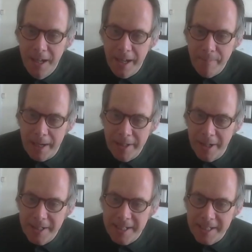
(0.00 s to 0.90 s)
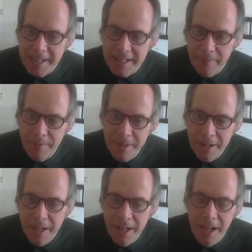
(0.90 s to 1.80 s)
back in 1967.
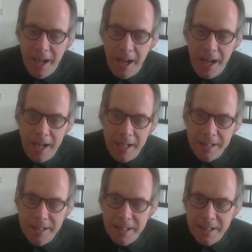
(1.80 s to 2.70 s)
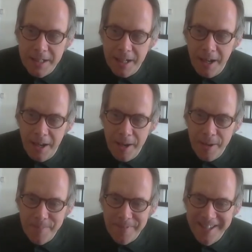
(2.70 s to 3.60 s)
And
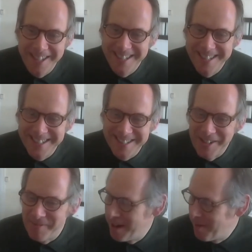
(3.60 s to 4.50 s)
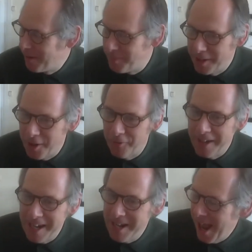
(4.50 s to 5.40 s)
sorry, my wife's been
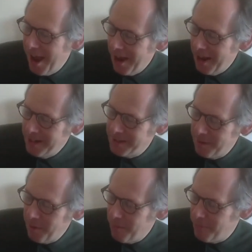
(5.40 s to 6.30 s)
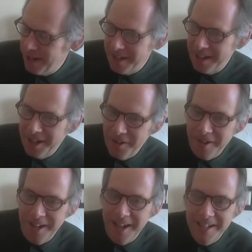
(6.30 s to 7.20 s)
coffee in. Oh, brilliant, thank you.
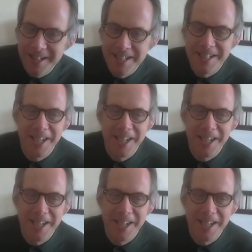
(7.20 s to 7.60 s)
And